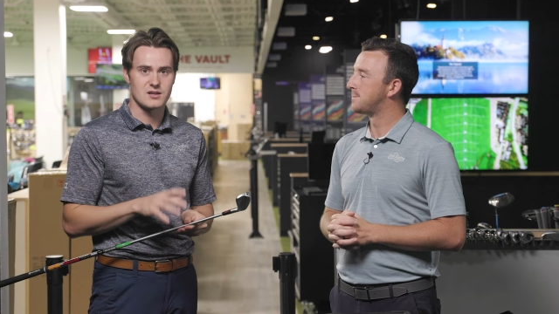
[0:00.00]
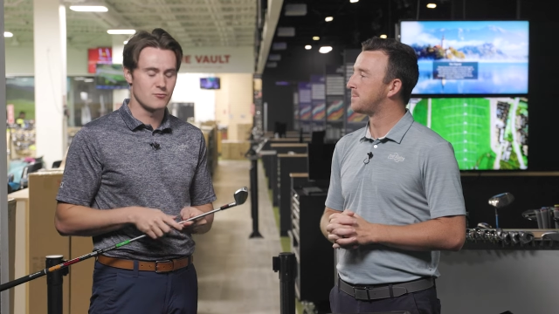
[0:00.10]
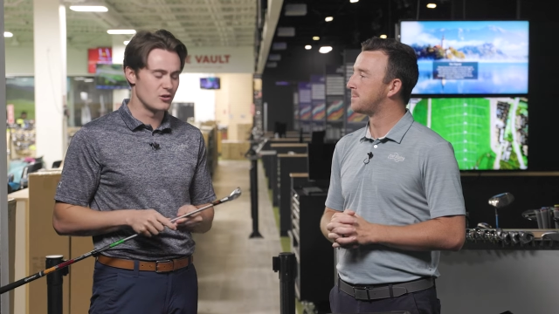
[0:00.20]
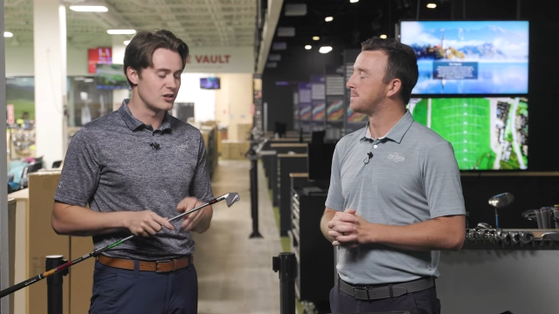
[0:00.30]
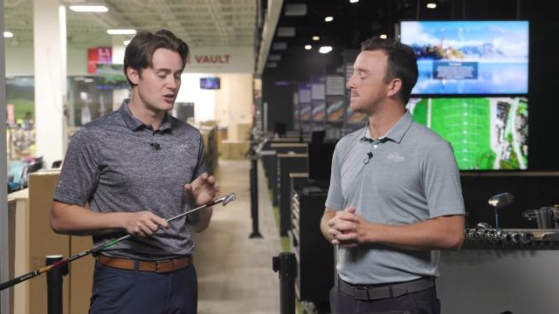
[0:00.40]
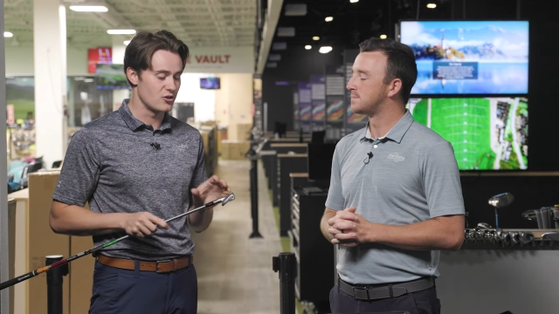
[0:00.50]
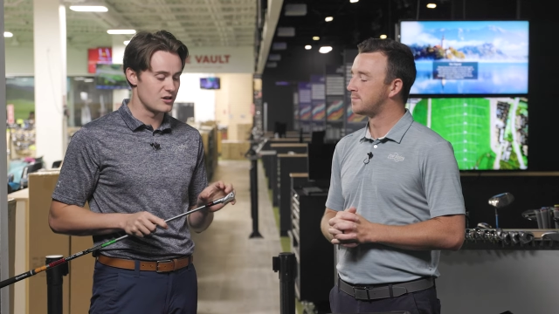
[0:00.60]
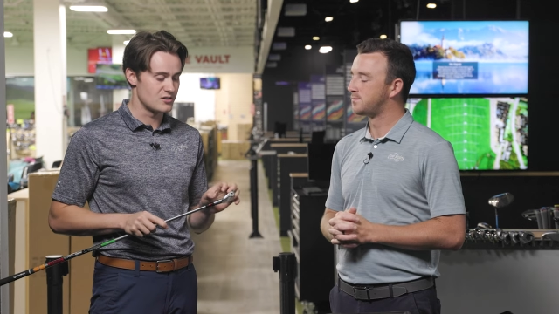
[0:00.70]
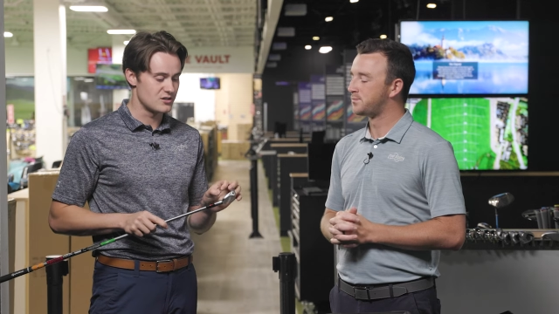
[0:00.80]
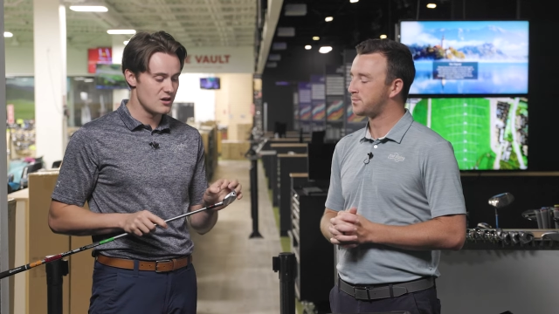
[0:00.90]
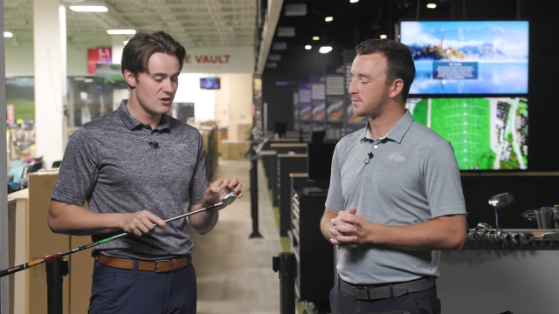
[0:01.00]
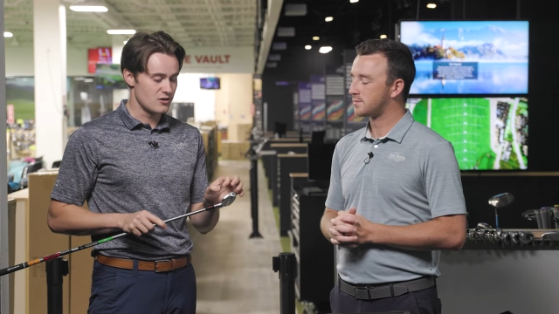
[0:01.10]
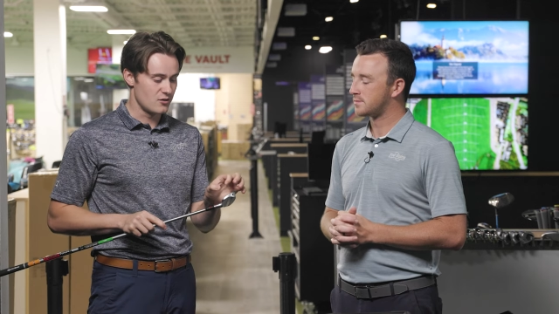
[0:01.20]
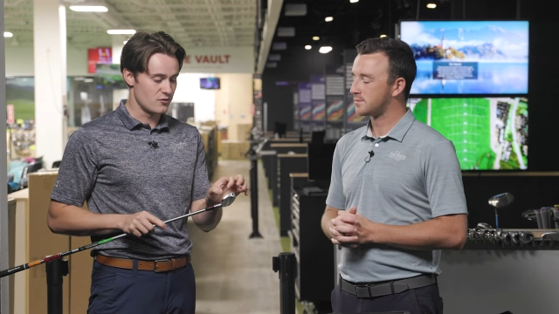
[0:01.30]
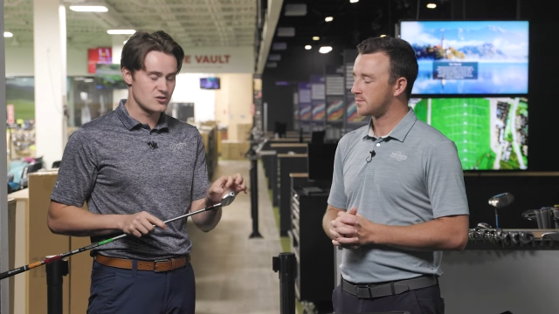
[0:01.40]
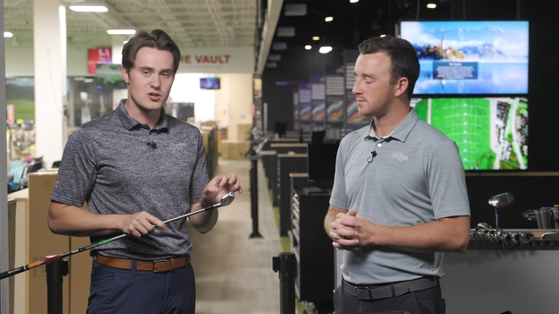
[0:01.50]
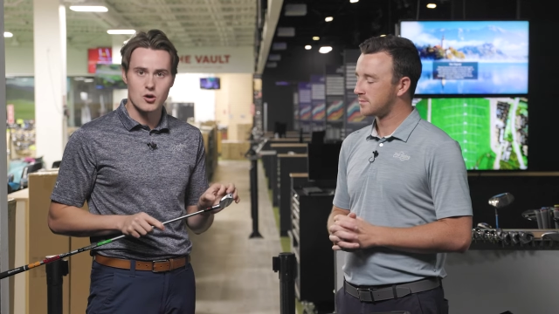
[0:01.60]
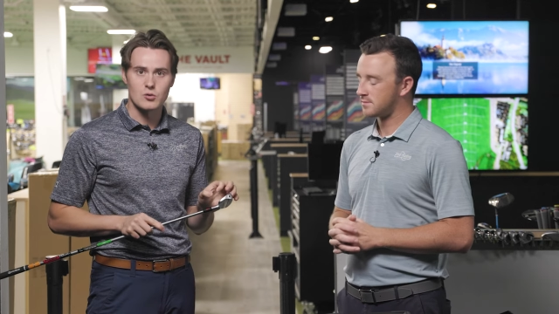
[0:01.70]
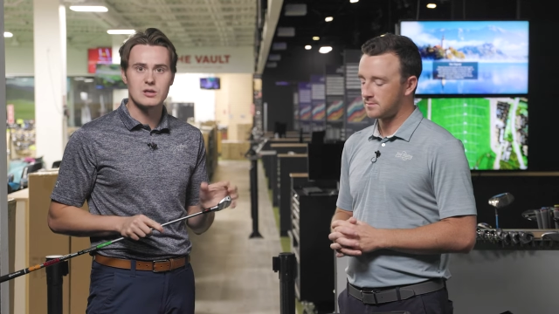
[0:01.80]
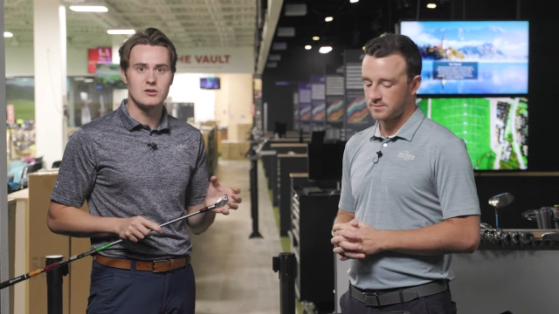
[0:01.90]
Speaker 1: And I'm really curious, you know, those
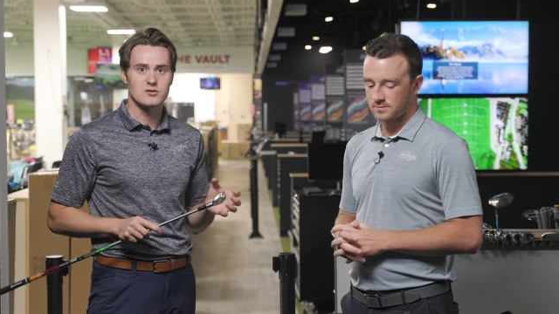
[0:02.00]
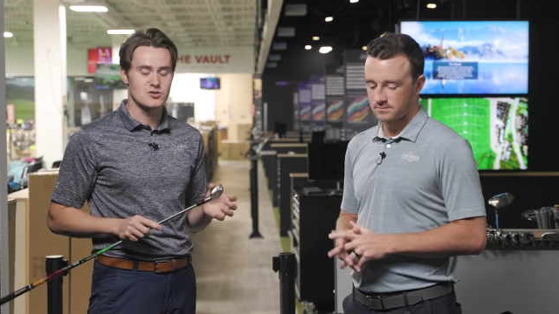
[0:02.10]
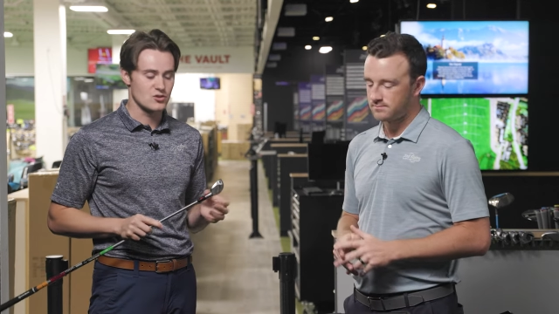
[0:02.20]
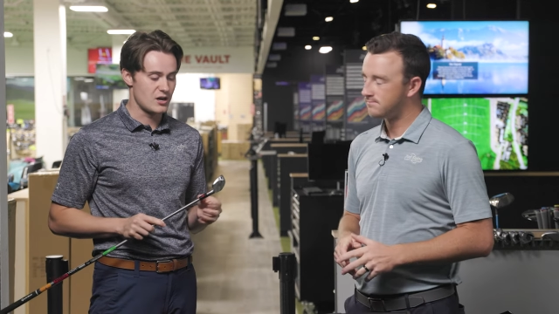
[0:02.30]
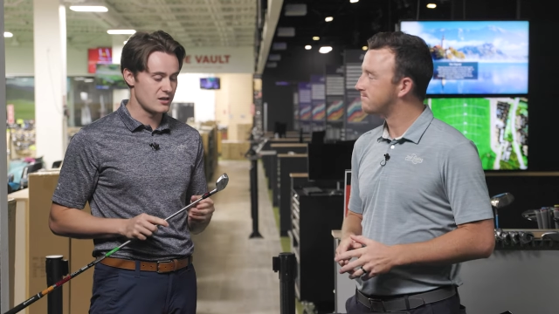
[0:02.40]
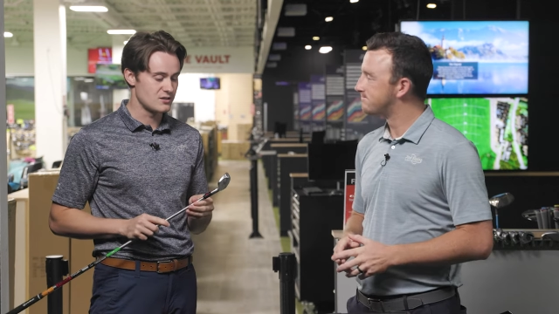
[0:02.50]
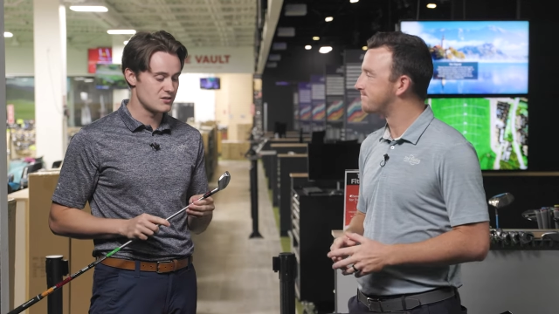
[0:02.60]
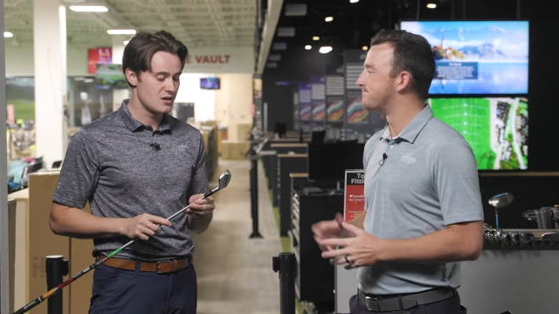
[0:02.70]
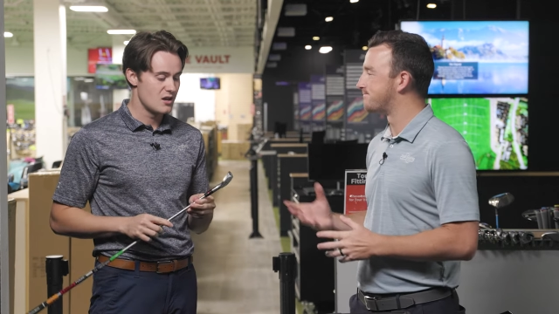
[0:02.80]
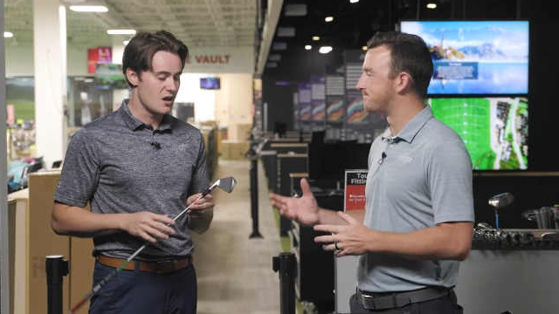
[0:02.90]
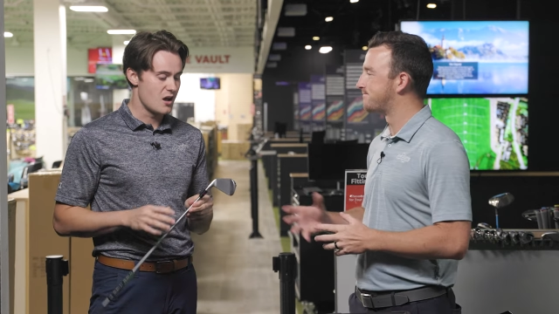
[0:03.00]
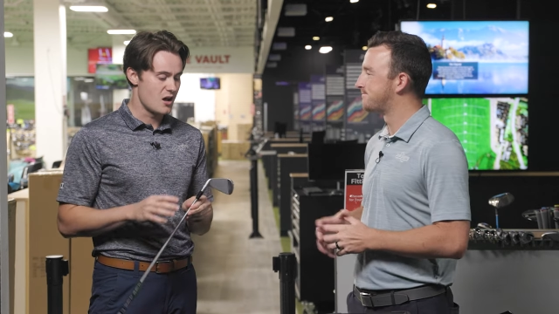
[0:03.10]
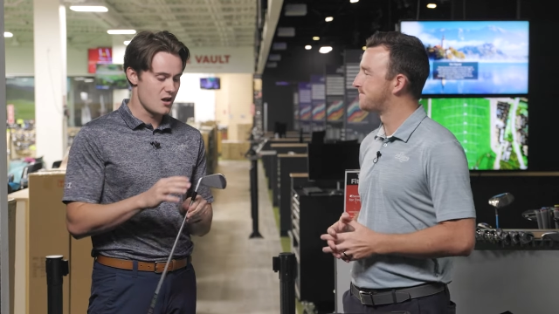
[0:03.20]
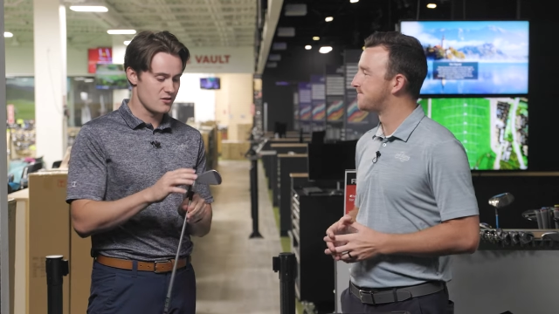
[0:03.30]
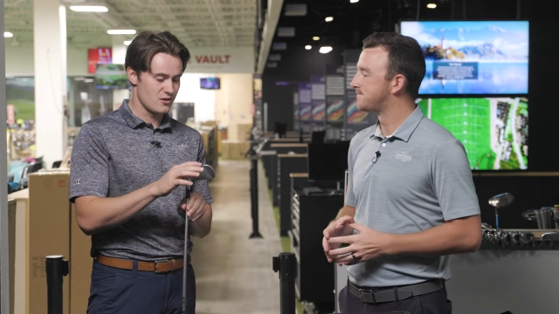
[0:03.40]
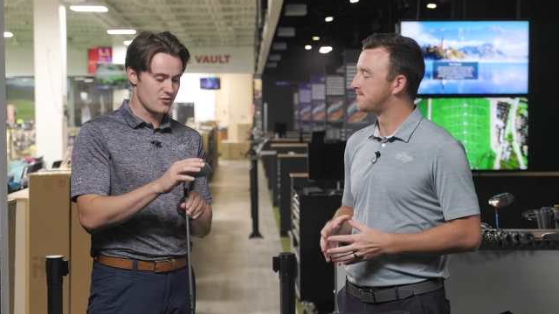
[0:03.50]
toe heel strikes. Mm-hmm. uh, you know,